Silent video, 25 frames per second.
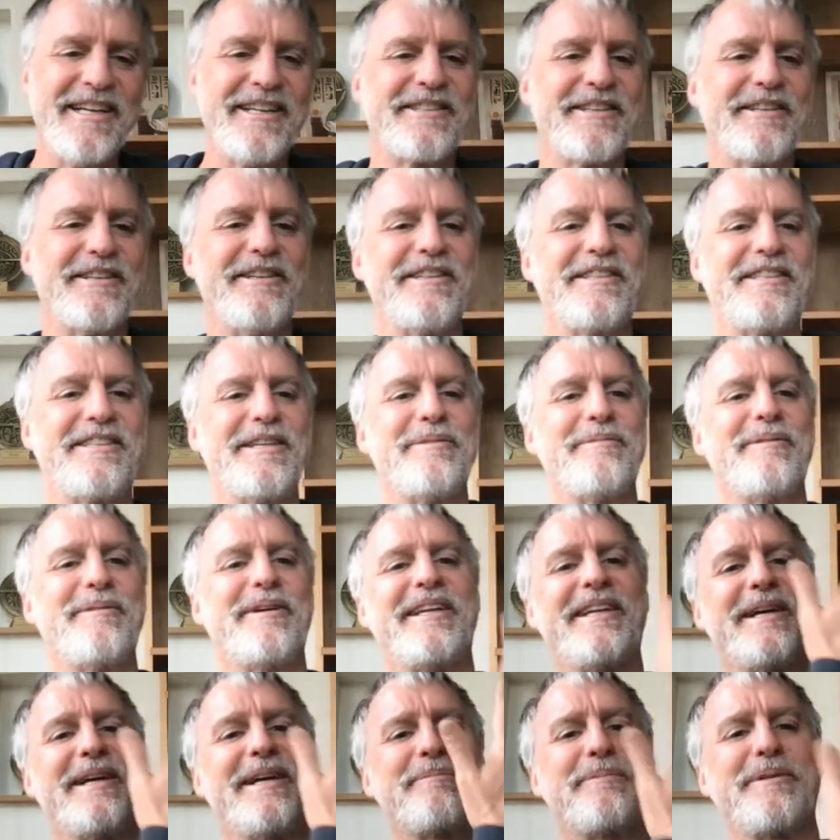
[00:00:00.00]
So you see
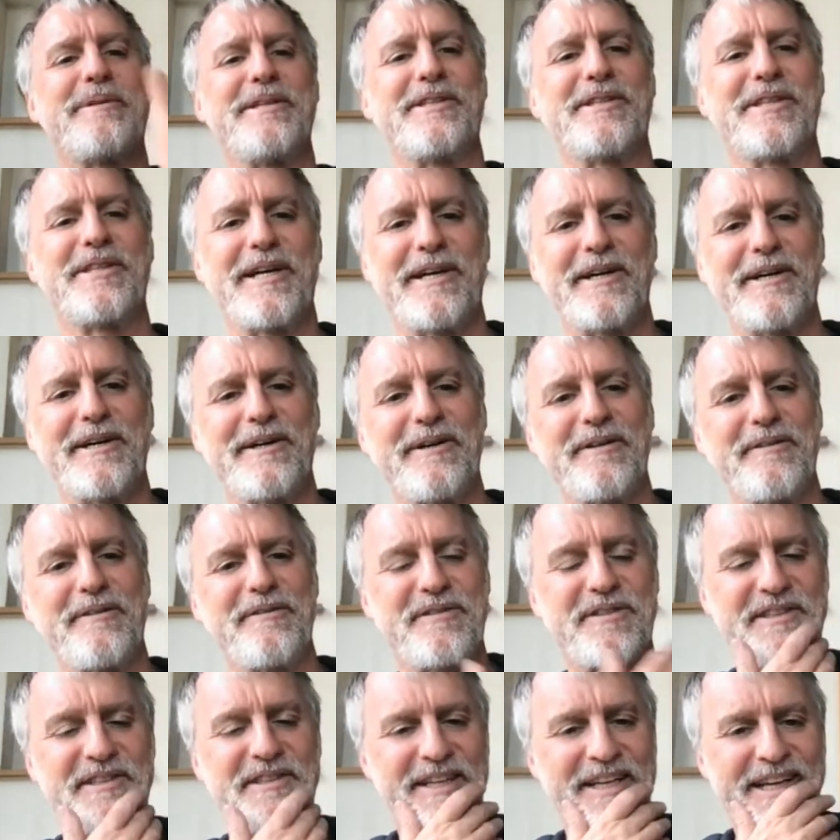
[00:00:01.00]
many empty
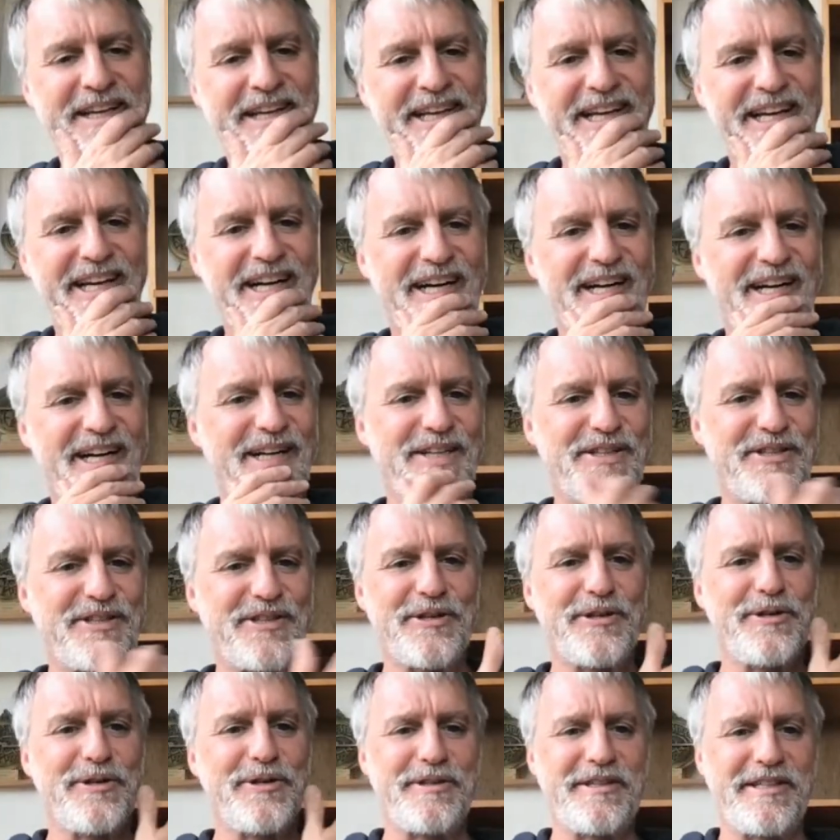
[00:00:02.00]
shelves.
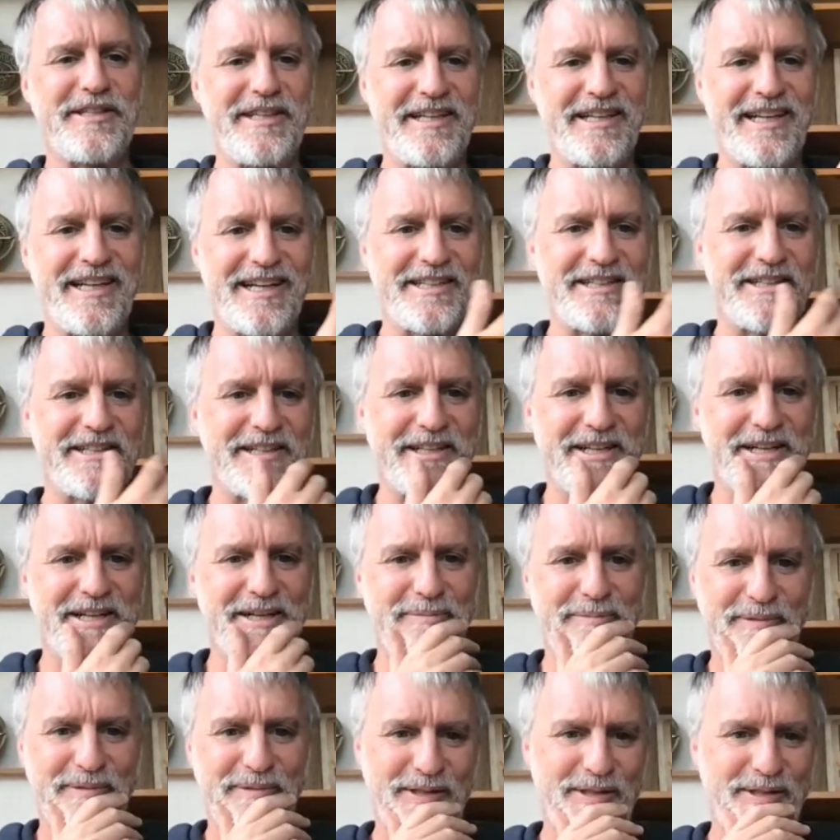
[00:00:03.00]
Jehuti had to
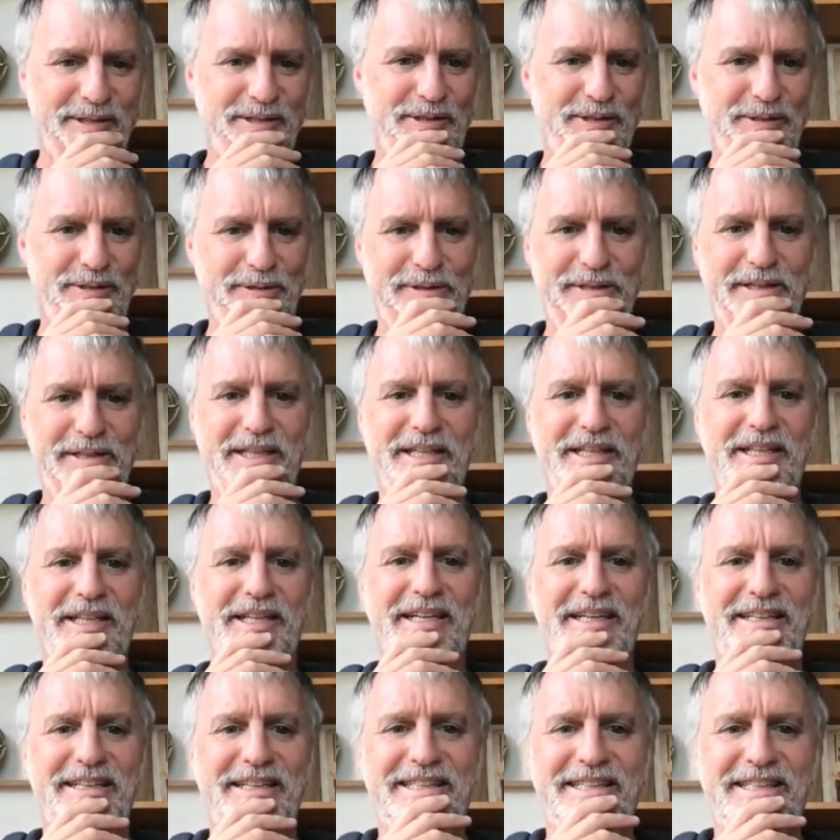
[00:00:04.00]
come to join
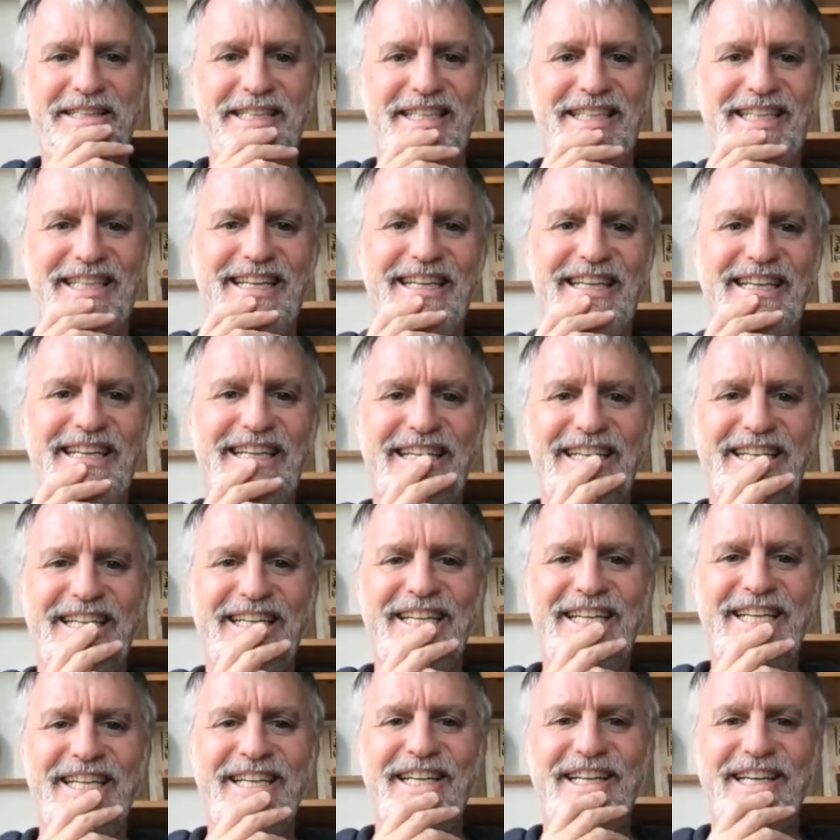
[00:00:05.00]
us
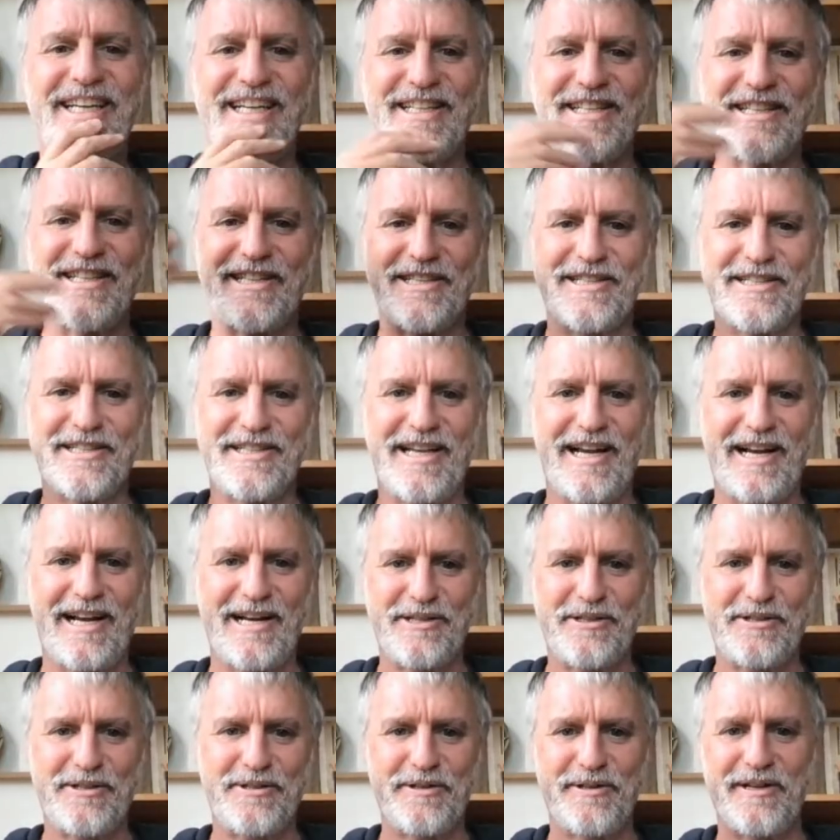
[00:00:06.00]
today, and this
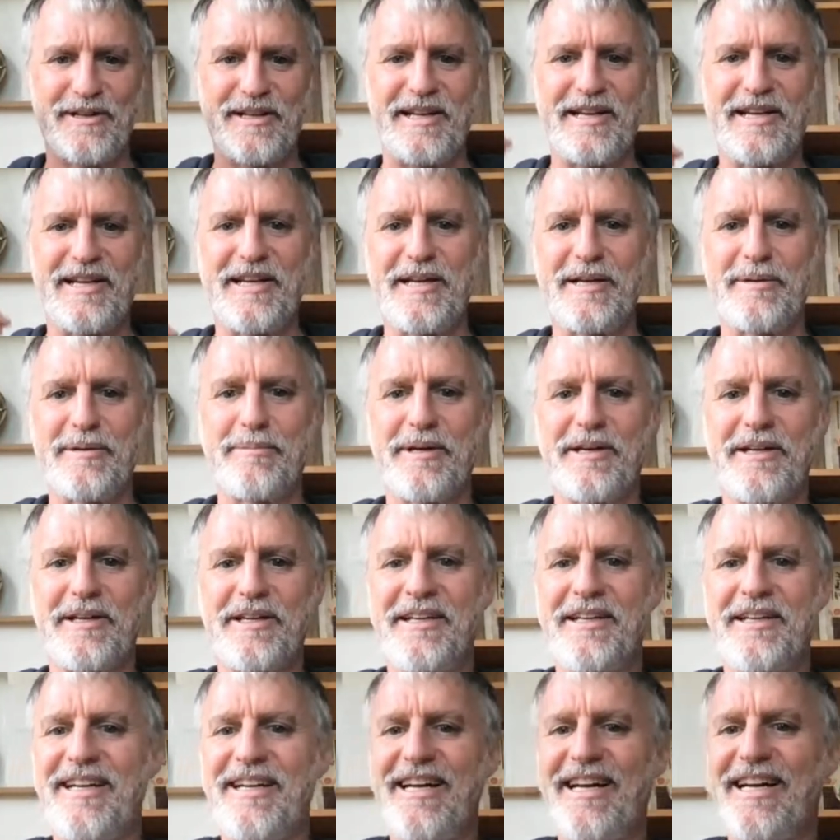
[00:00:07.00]
astrolabe,
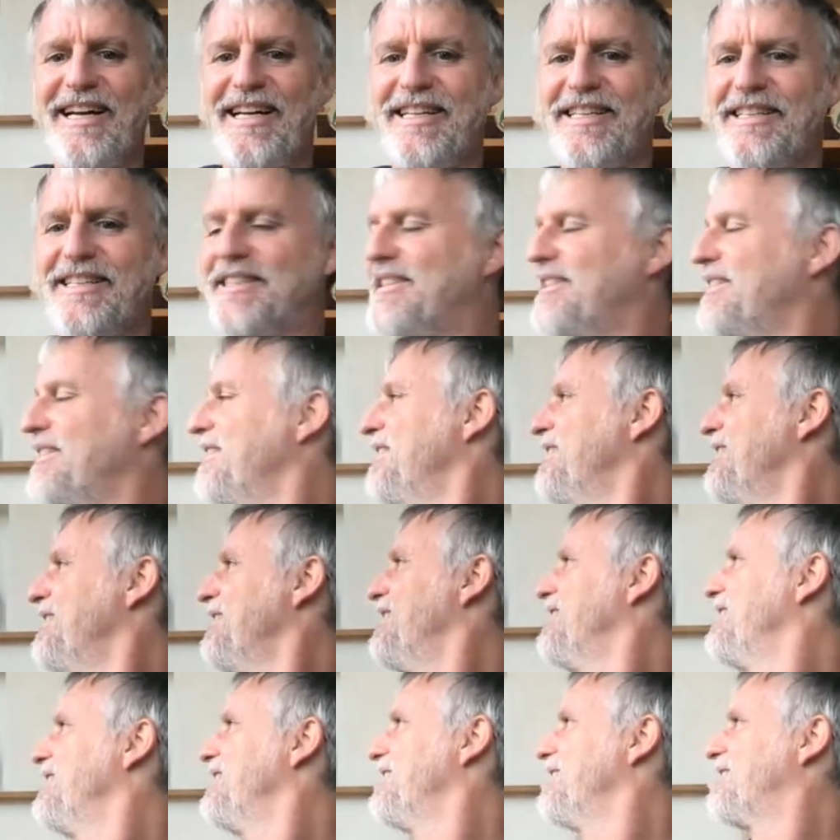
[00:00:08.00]
and
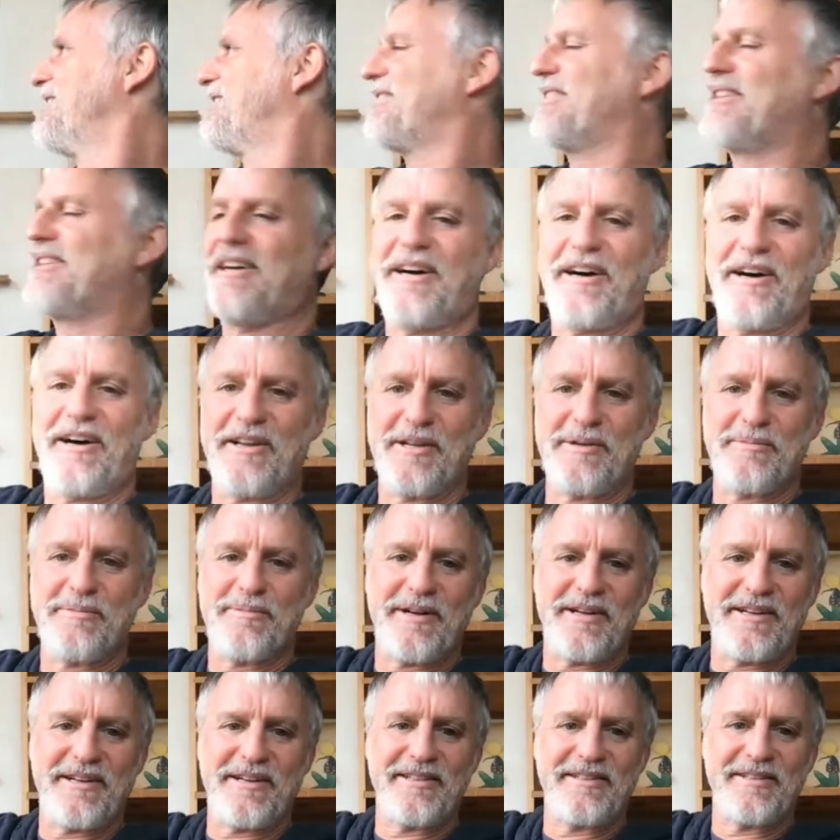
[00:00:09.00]
this
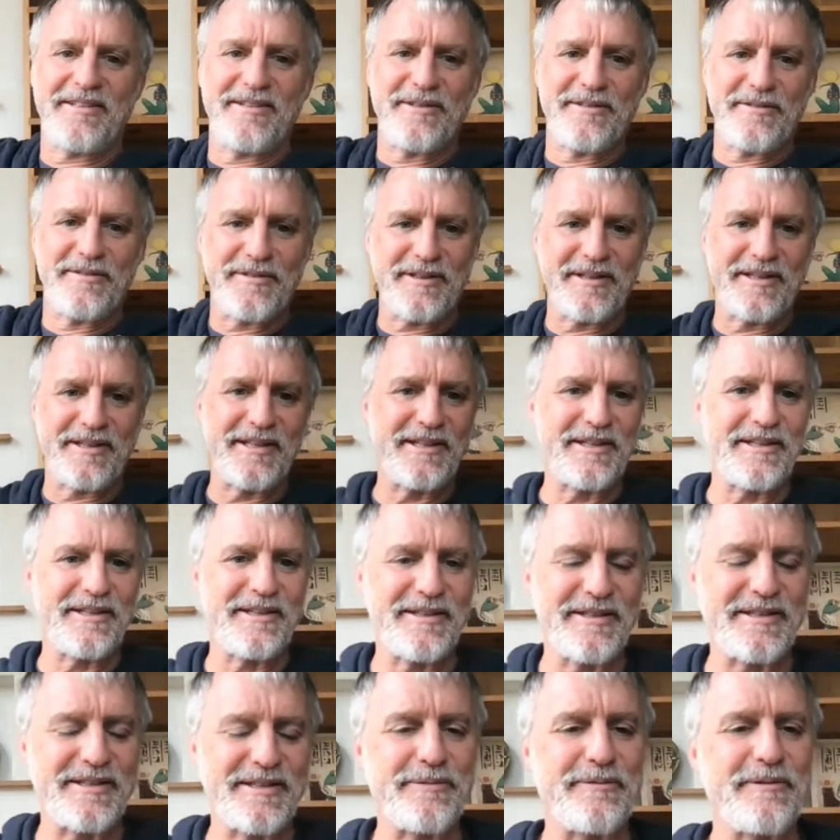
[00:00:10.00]
Hanuman over
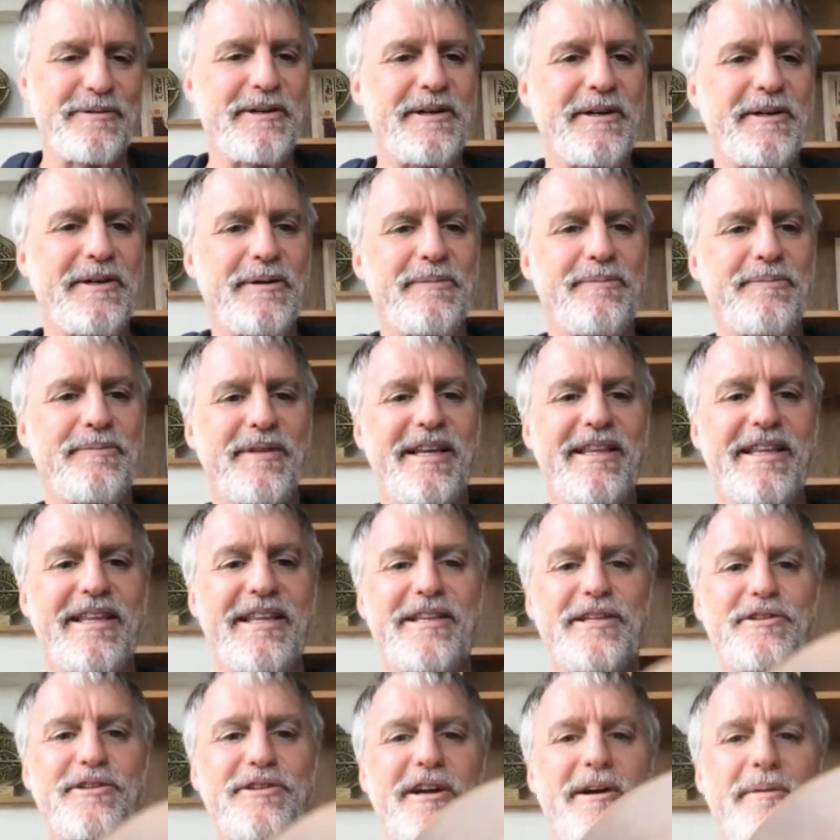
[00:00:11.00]
here as well, and
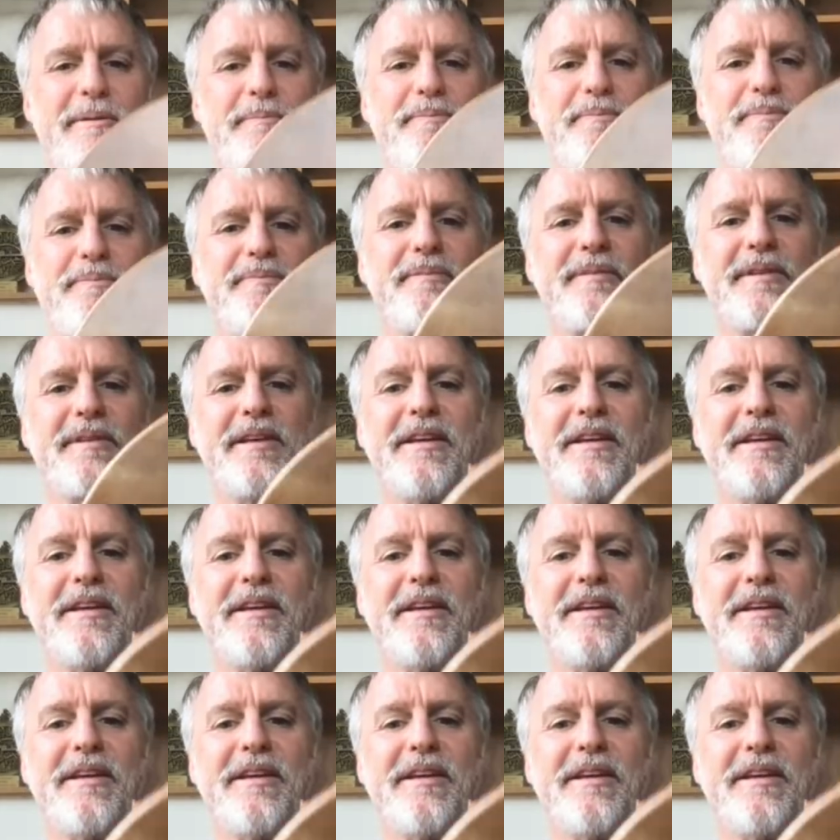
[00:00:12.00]
then the drum.